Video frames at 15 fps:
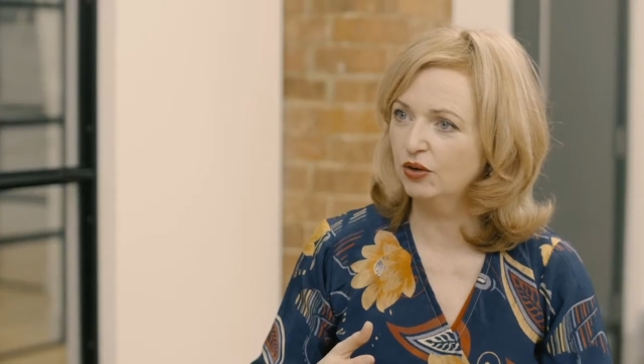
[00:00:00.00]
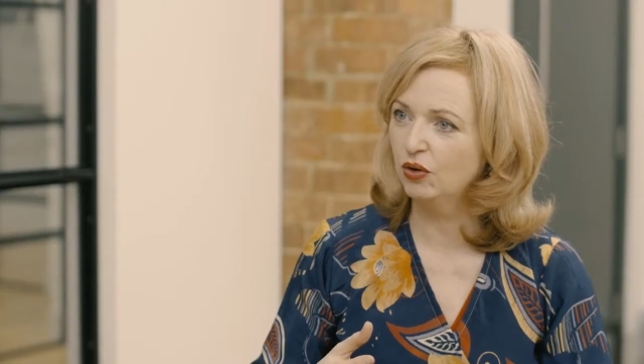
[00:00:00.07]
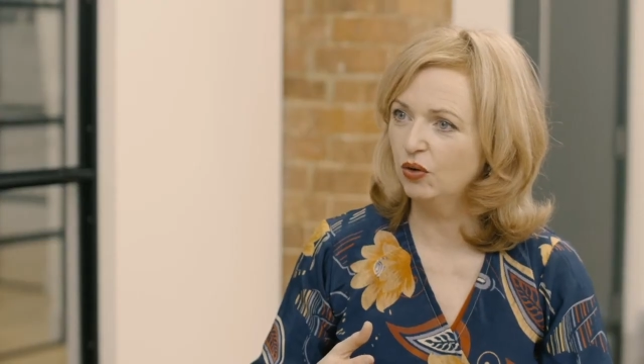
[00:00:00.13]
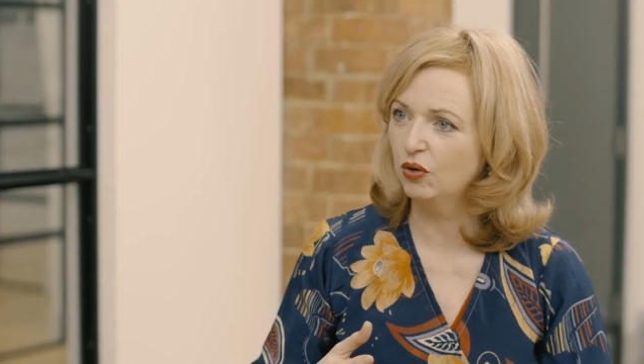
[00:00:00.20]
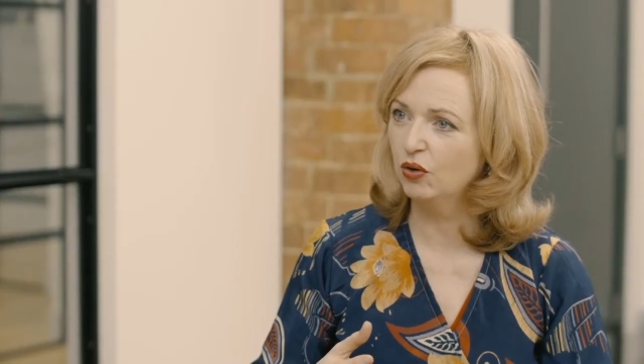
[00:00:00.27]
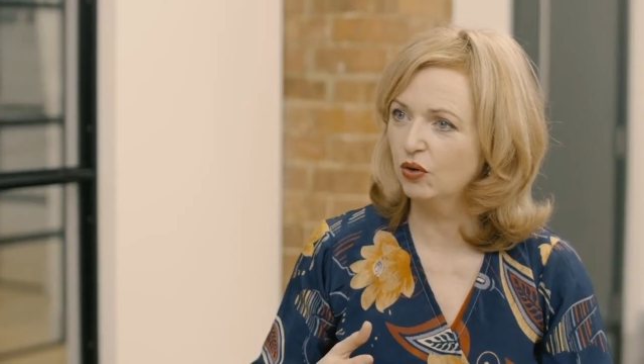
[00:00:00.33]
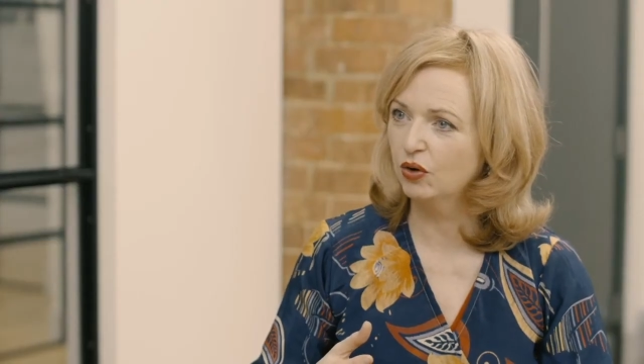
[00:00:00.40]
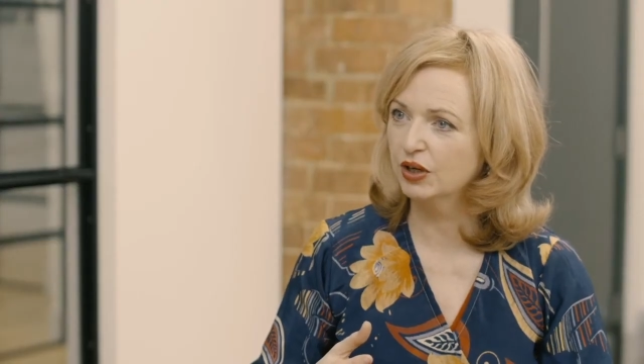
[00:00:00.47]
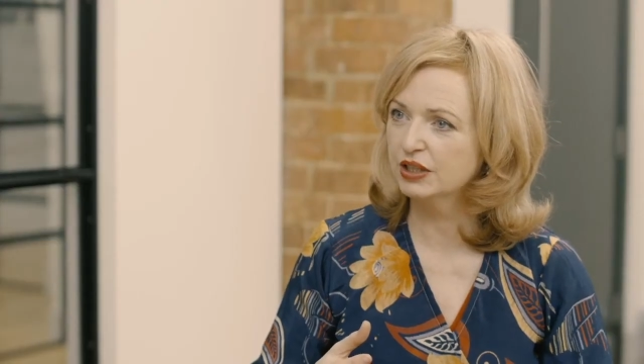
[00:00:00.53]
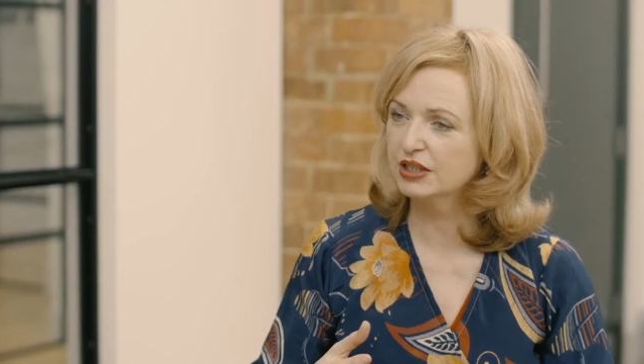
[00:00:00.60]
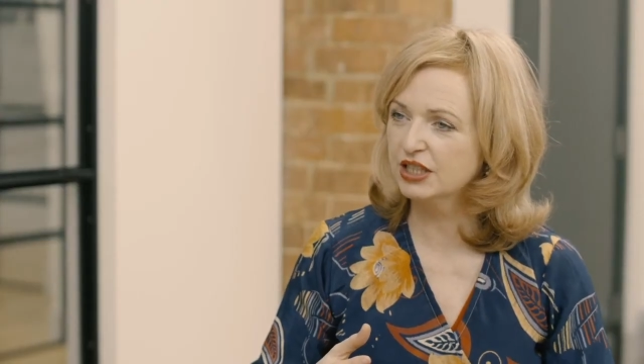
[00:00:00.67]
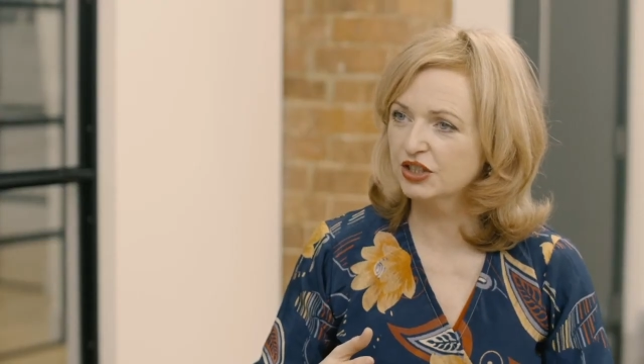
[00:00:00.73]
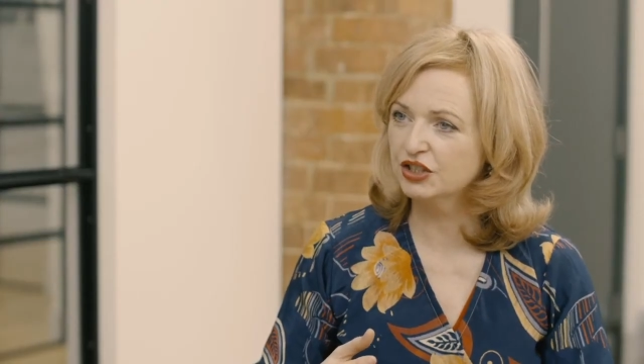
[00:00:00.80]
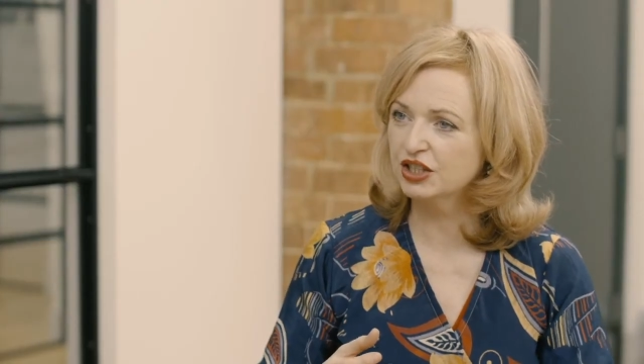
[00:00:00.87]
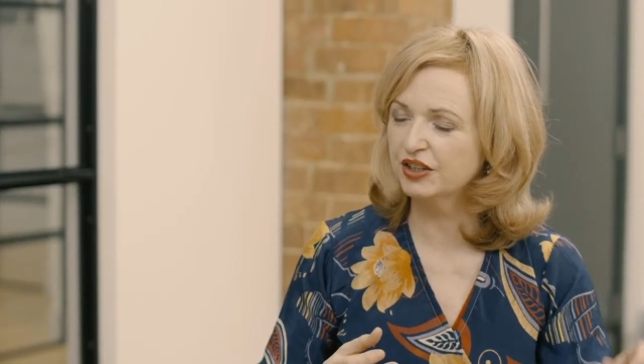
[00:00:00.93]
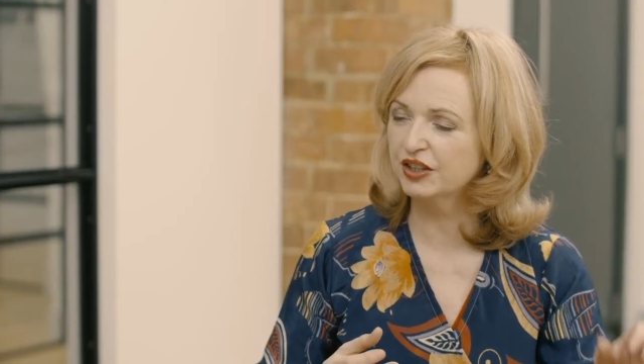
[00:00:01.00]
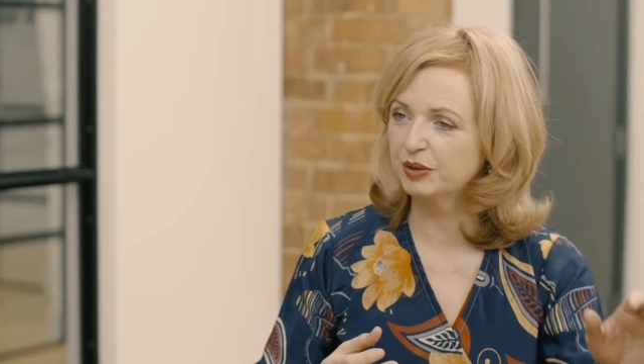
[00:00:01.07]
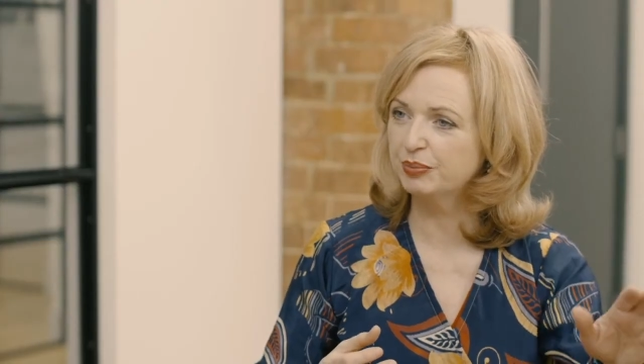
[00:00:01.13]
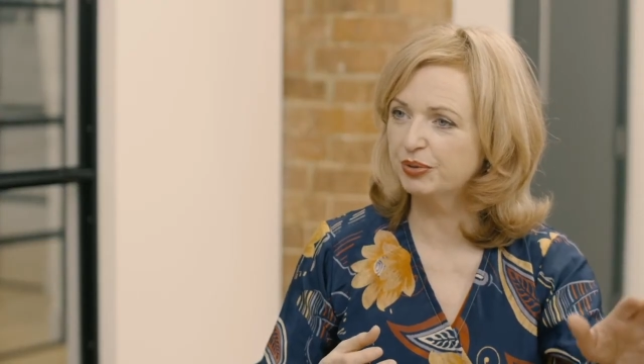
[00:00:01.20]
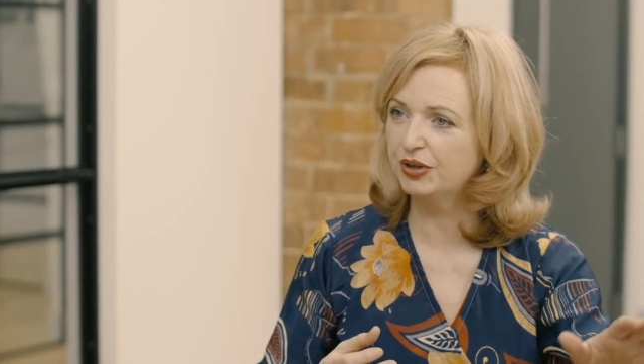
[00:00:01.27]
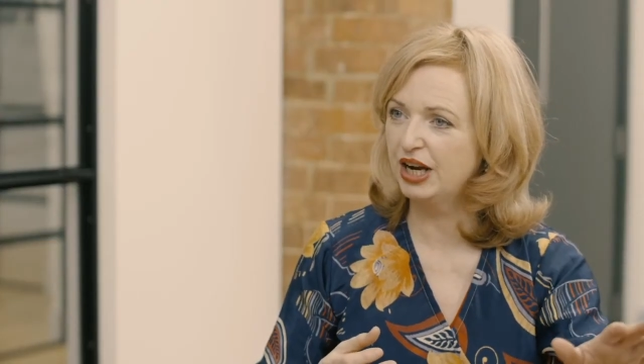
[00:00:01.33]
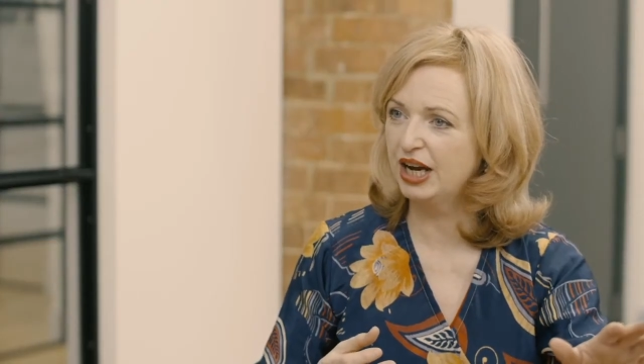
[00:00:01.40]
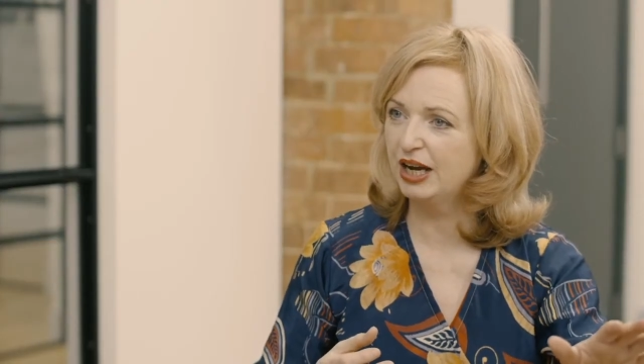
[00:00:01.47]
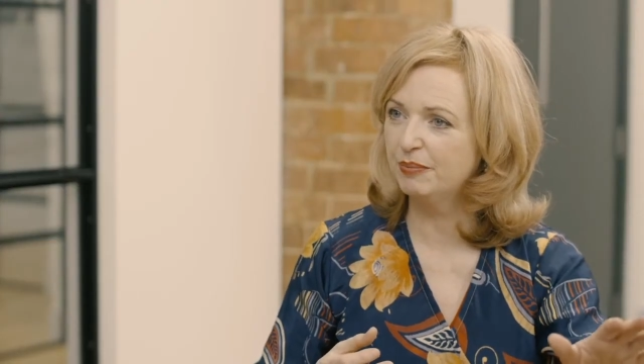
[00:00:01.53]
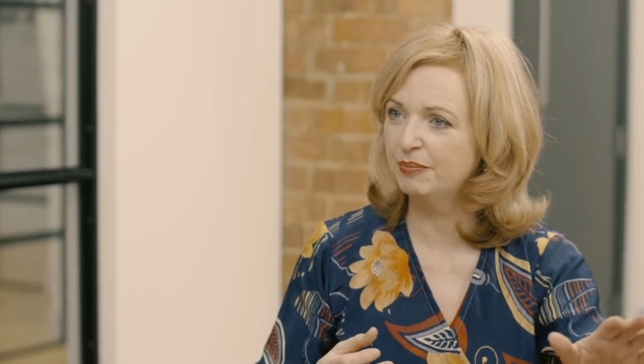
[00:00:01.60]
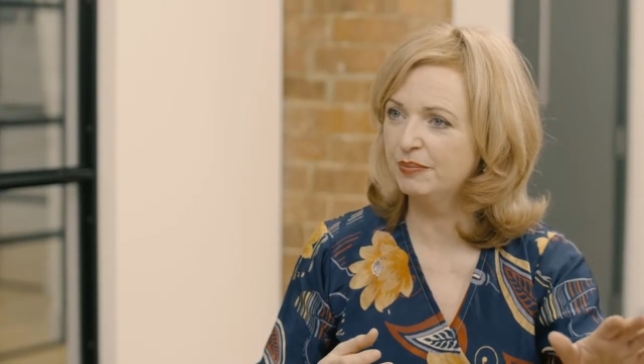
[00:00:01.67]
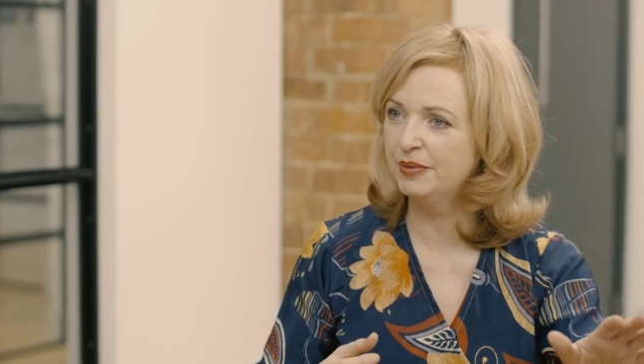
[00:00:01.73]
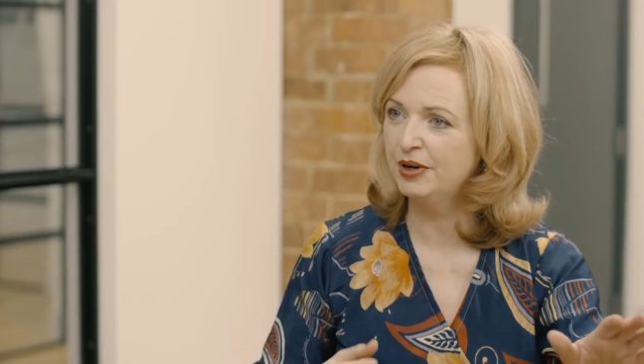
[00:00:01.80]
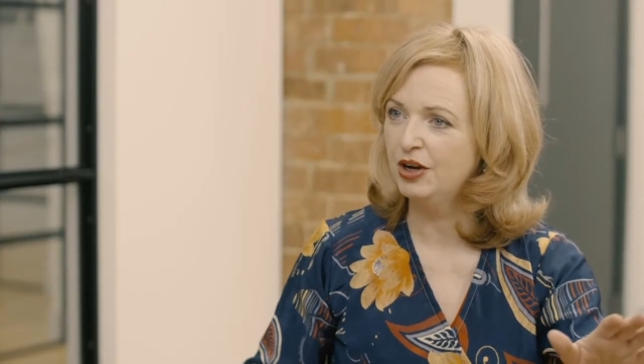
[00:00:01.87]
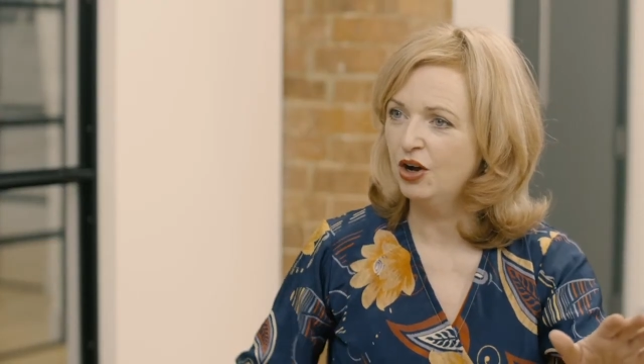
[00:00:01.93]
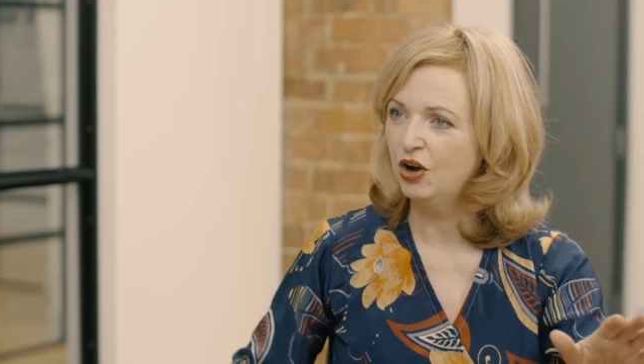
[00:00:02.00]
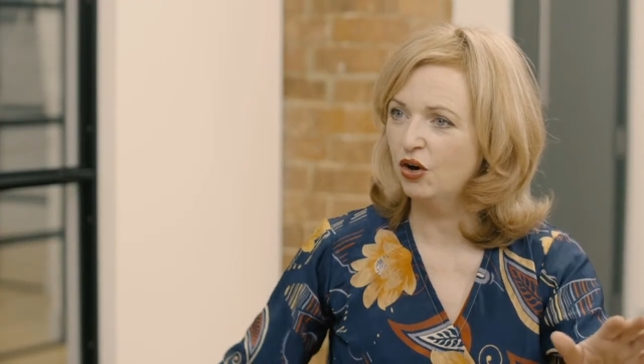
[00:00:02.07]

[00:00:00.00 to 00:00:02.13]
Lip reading: or touching their pram